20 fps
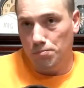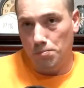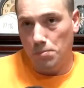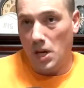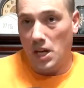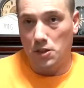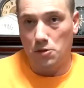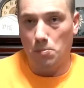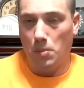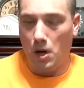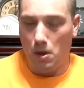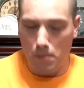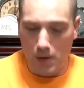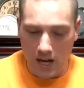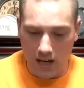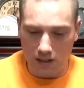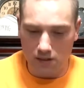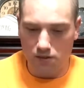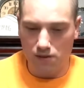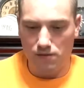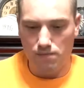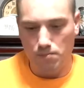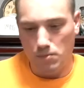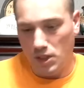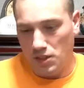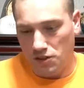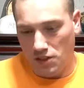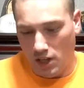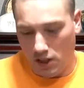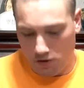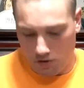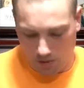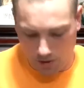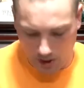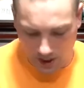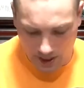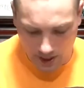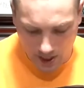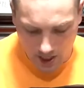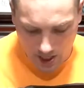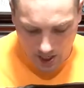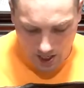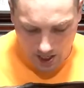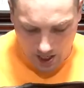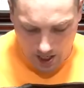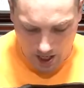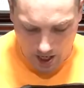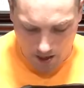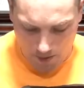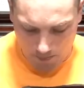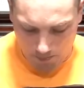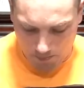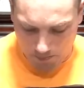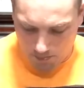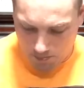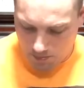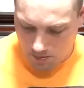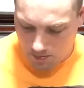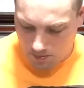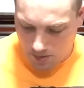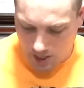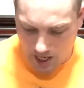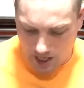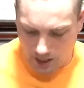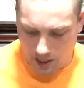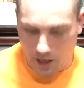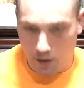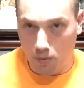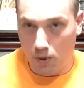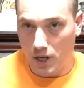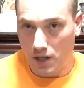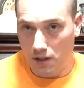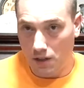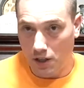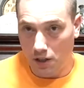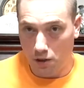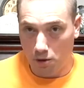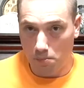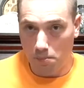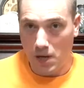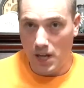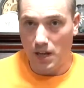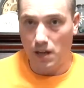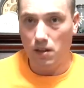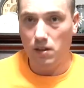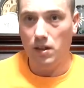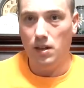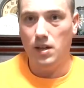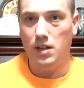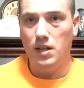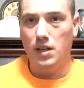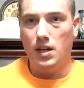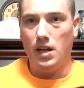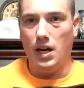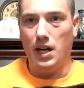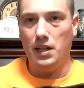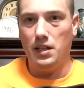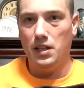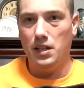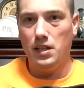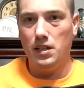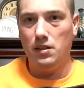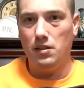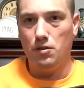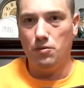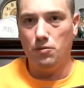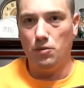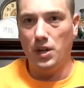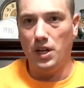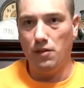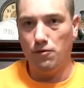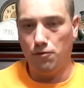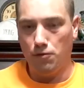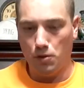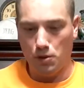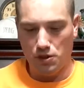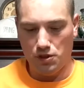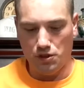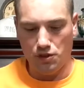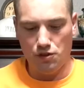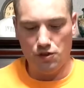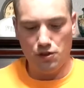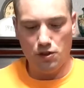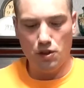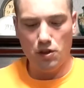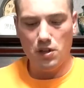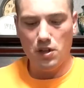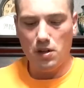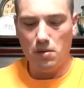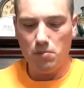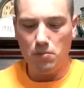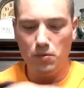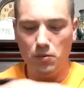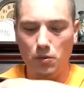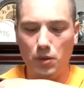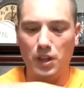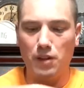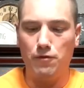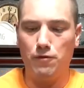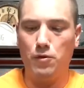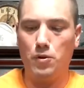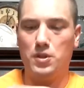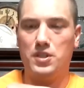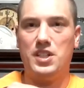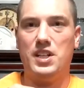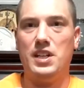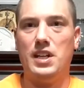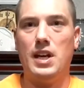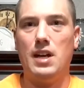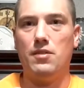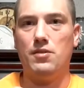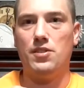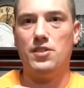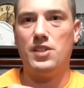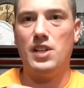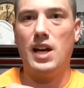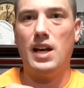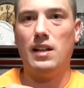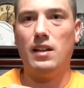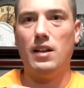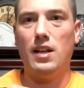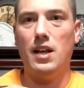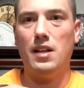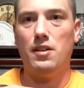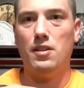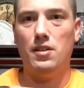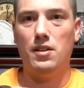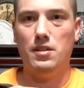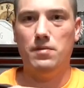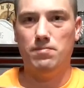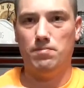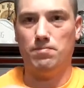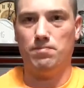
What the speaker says: baseball bats, essentially, and I wear it under mail, I did reinforce the sternum with a 14-ounce saddle leather.